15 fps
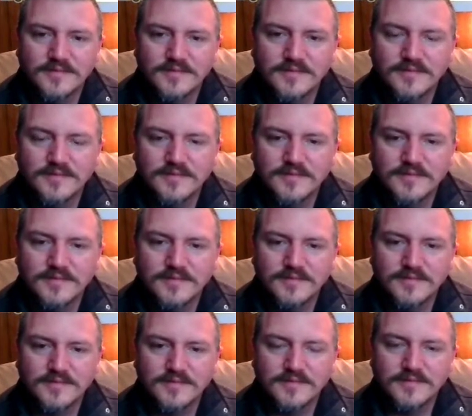
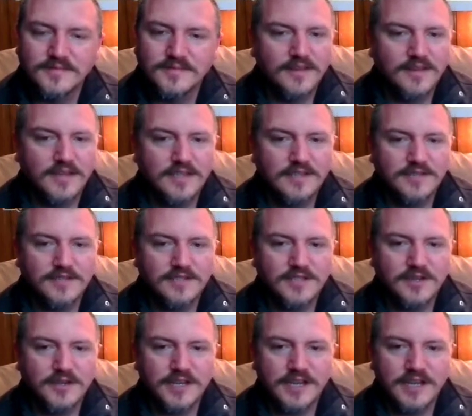
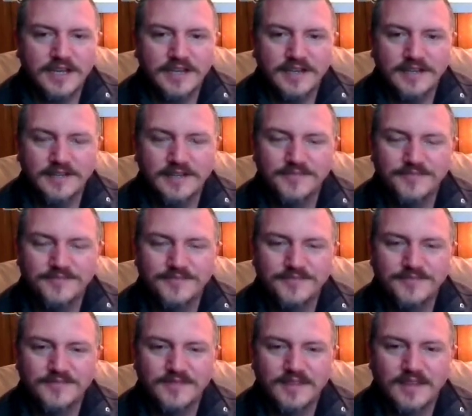
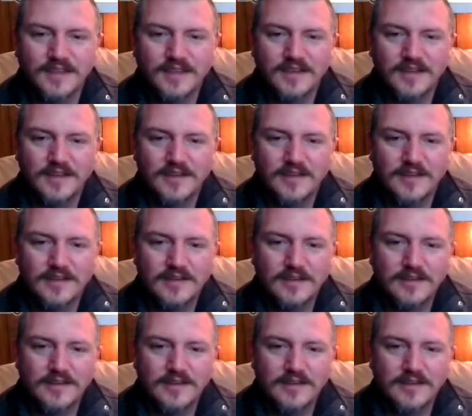(not speaking)